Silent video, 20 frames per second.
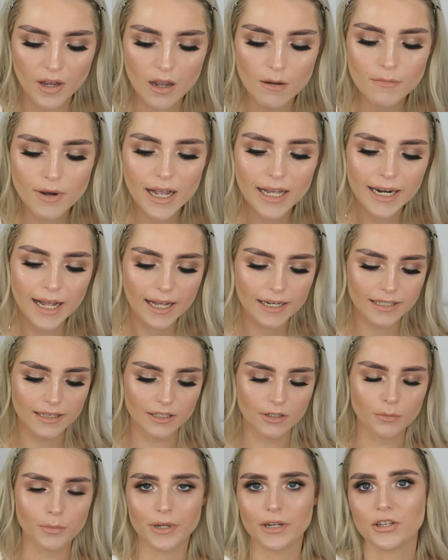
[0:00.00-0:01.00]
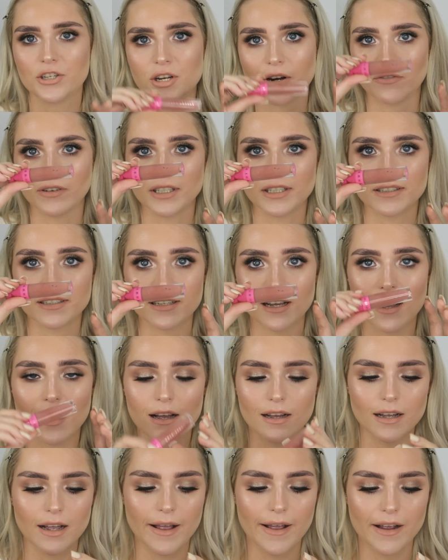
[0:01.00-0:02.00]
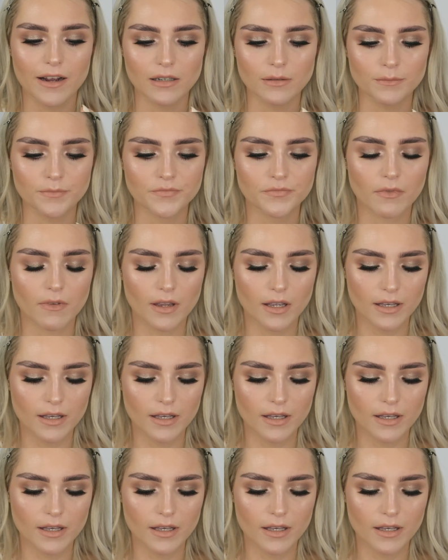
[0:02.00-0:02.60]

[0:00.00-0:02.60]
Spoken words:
I might add a little bit of Jeffree Star